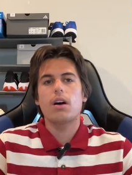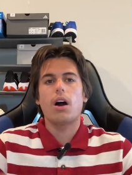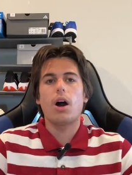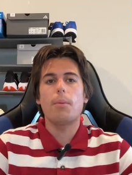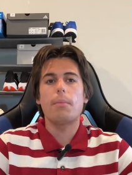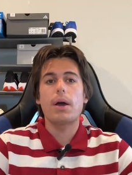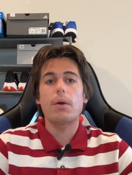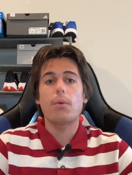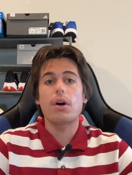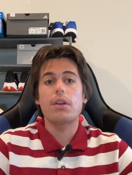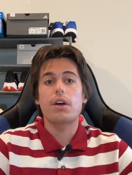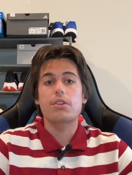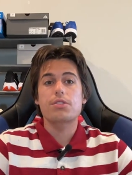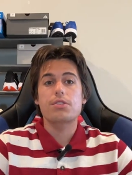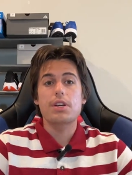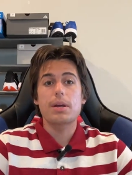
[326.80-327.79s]
On my
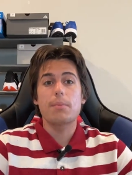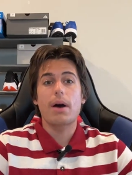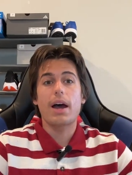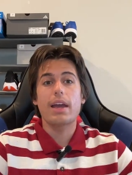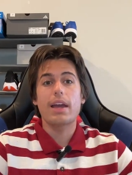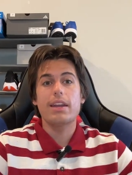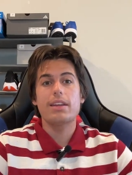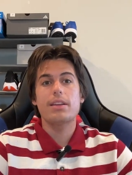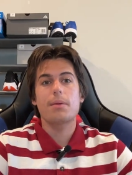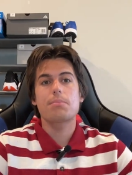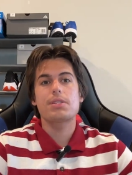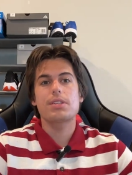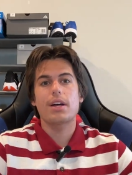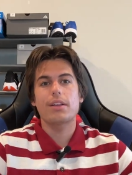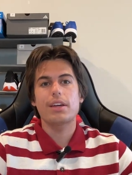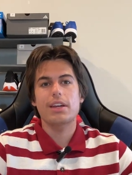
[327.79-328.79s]
Whatnot stream, I ended up
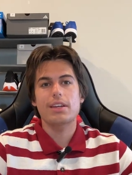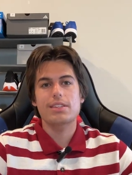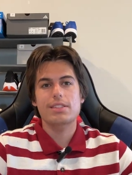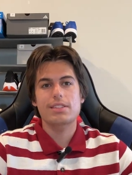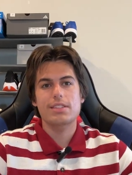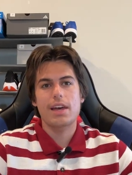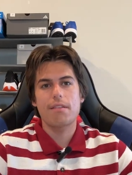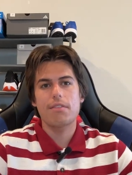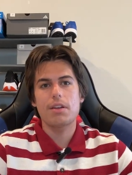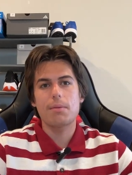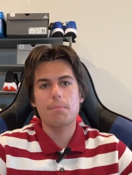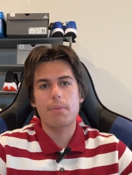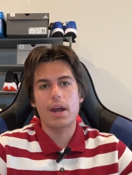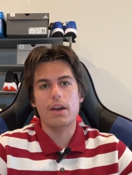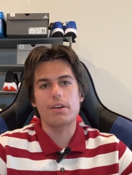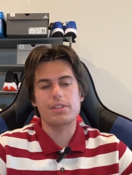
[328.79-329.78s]
selling 7
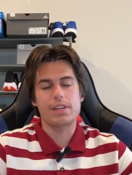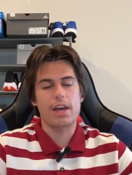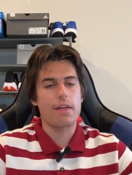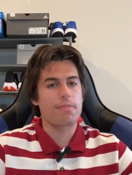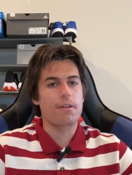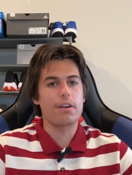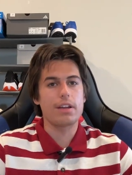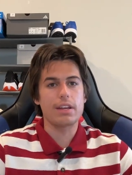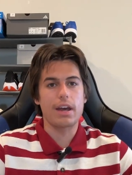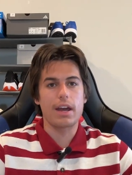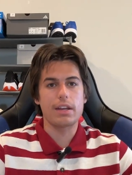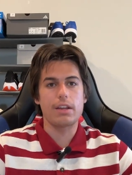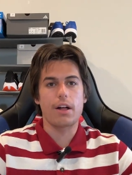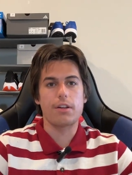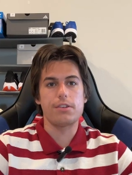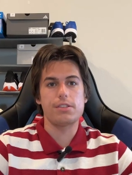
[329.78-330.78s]
pairs at
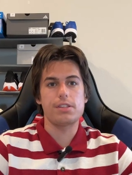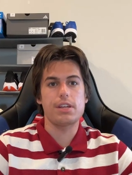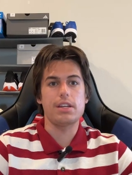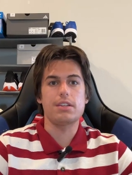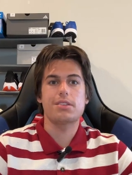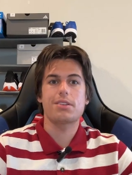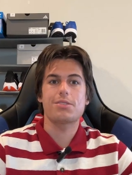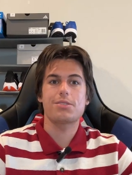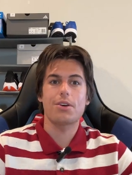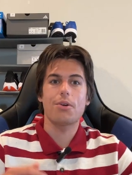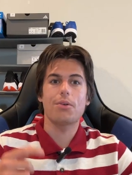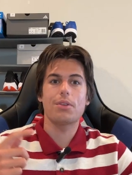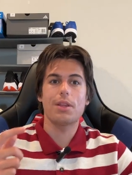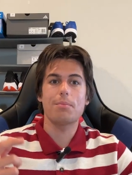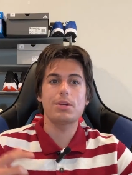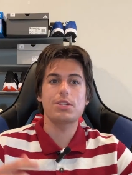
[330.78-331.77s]
$39 each.
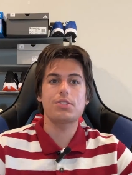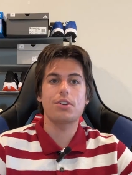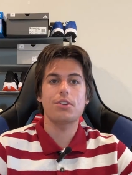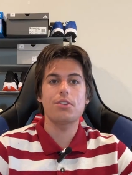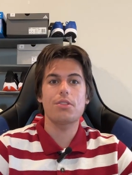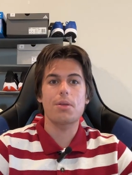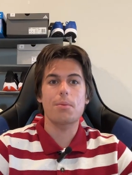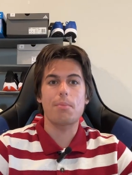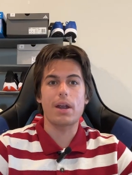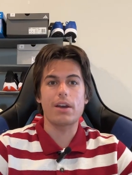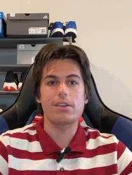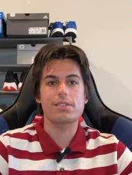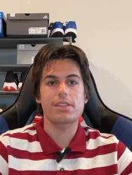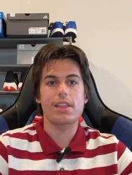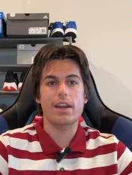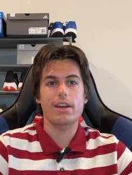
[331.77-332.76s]
So let me show you the
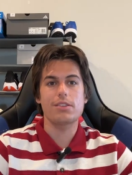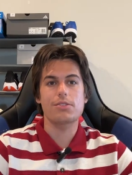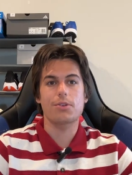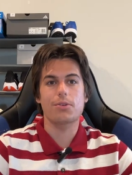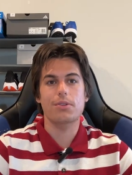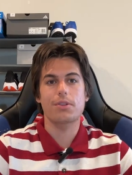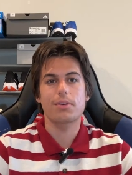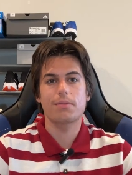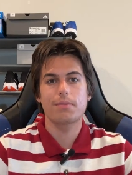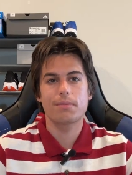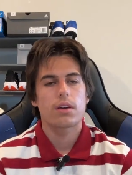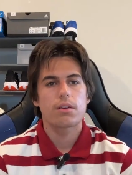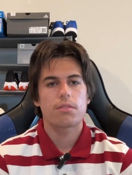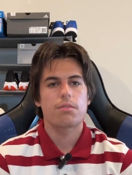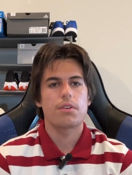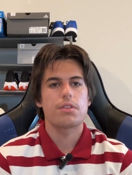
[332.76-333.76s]
pairs that I sold.
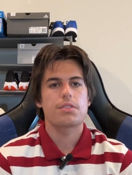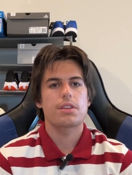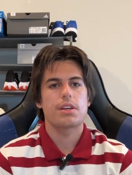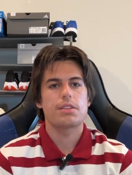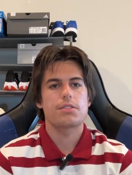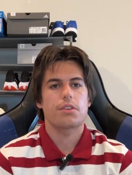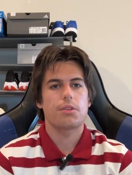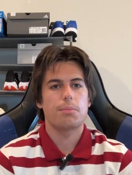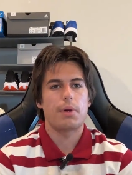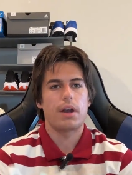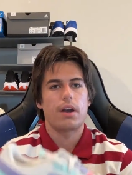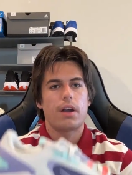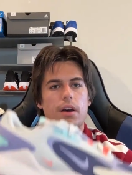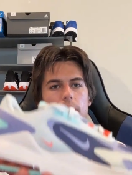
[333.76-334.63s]
First, I sold a pair